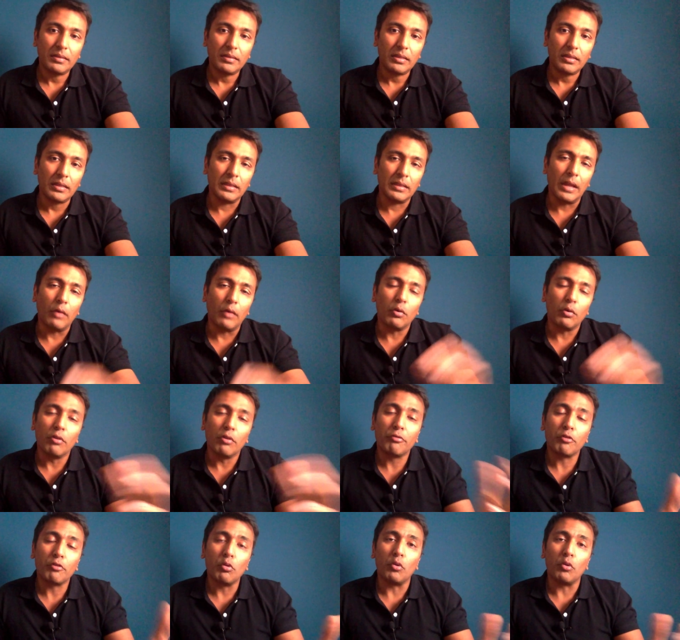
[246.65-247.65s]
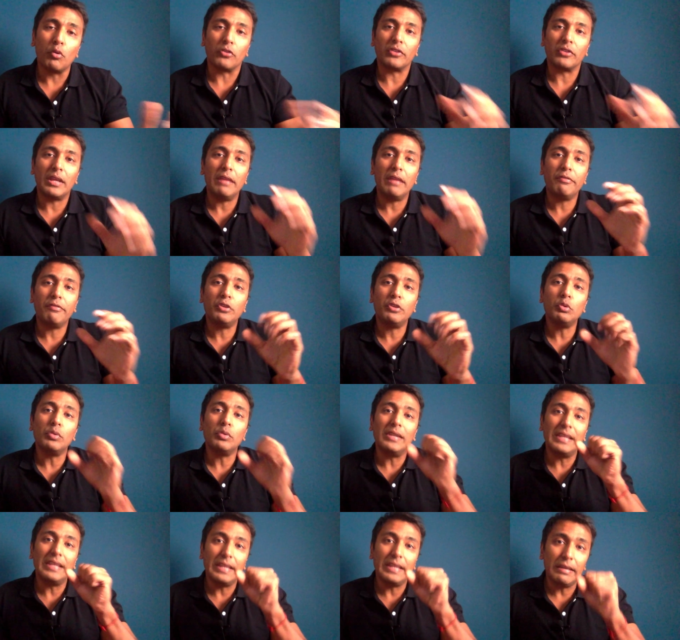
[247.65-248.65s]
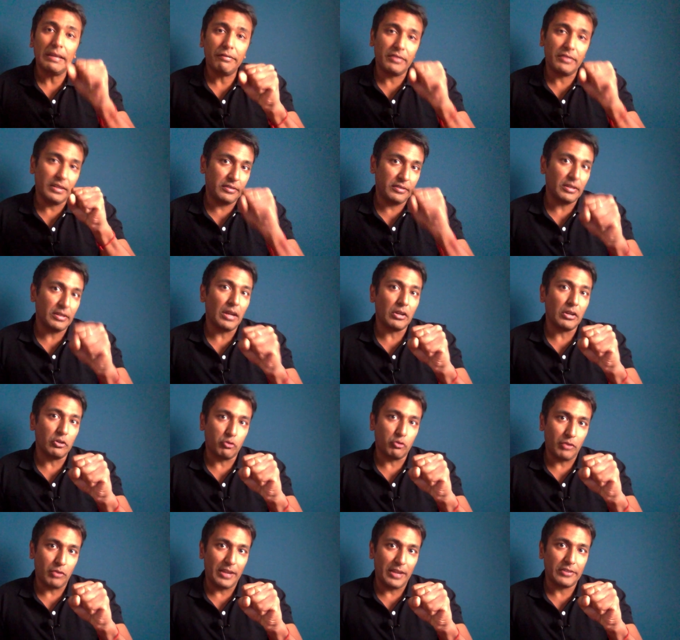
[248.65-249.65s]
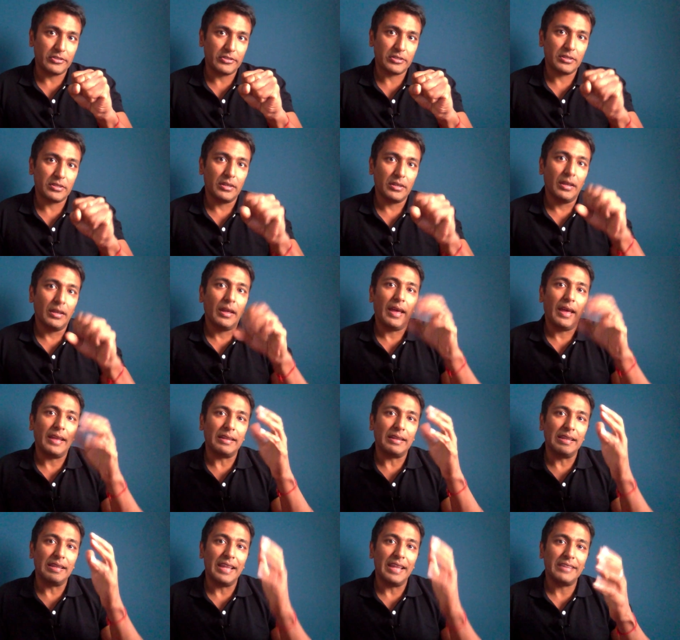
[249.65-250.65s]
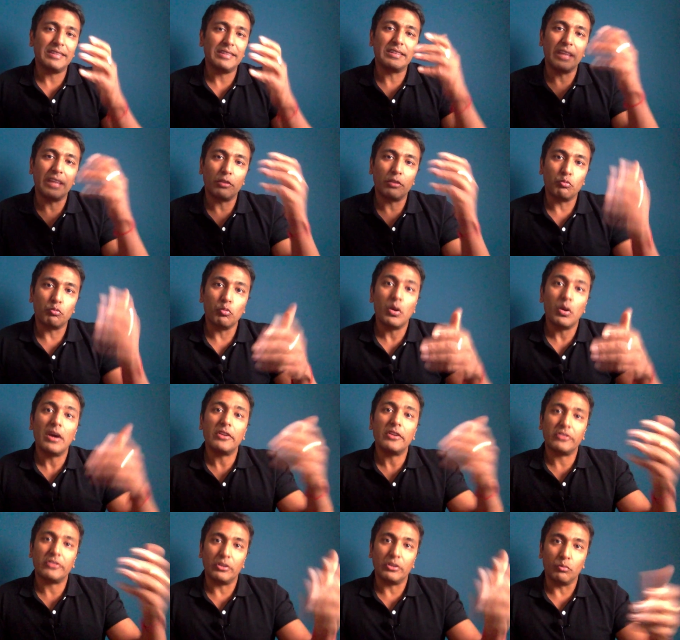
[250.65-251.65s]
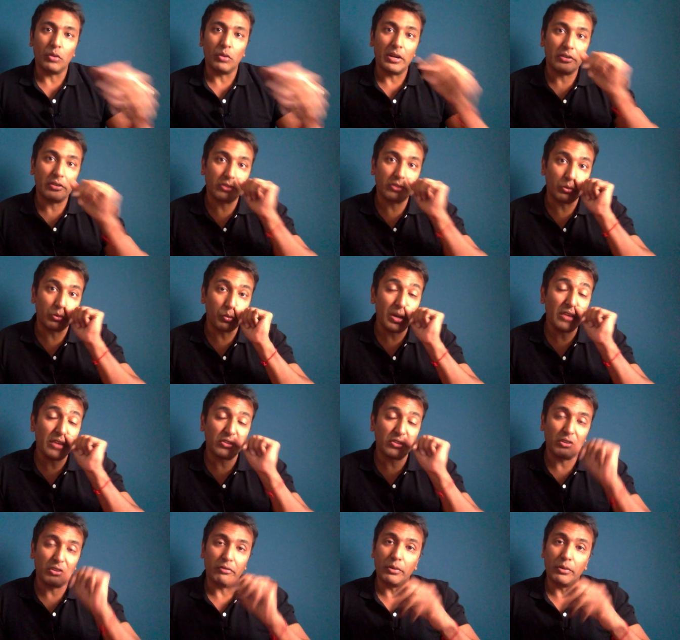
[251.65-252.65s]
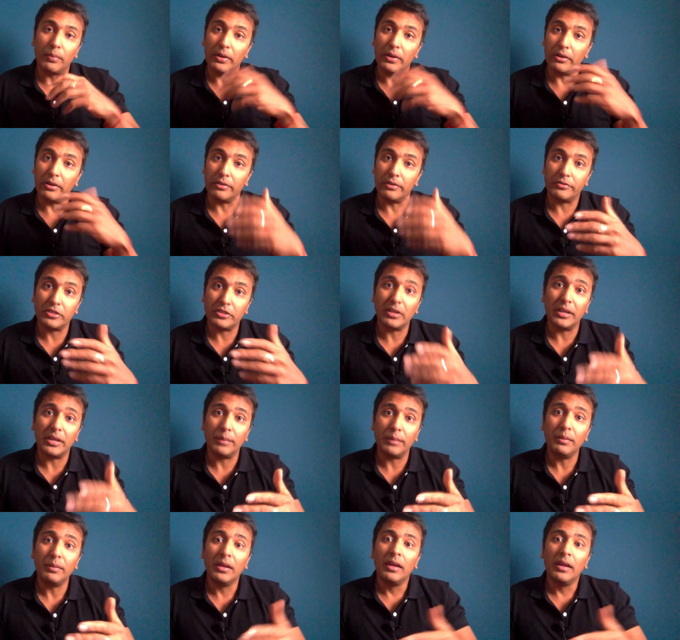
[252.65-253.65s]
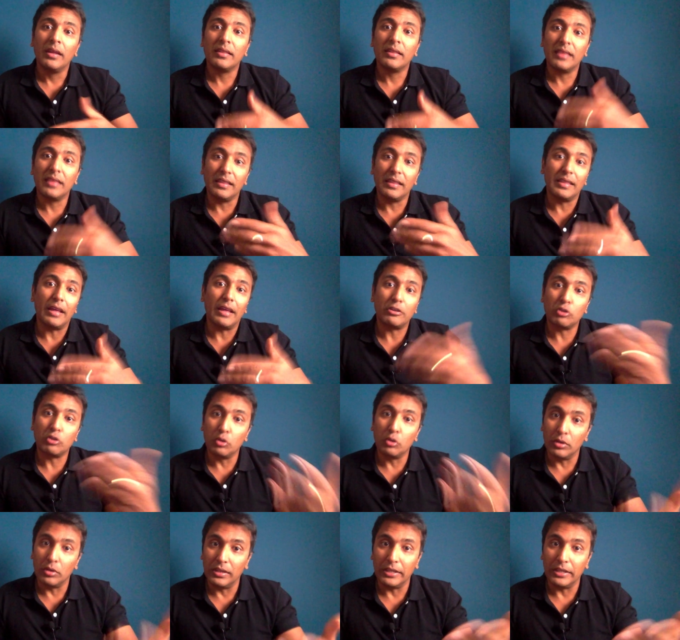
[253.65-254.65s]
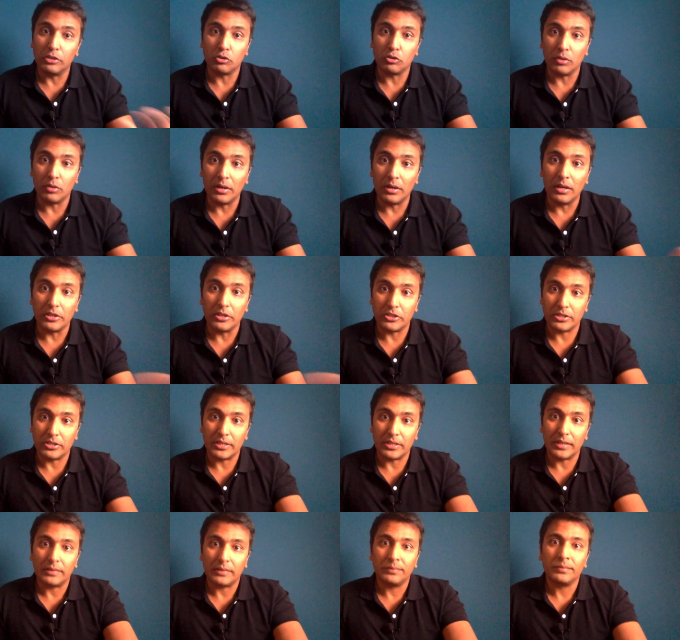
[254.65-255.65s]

Now, of course, if you leave this unaddressed, and let it get worse and worse and worse over a period of time, then that could lead to a heart attack.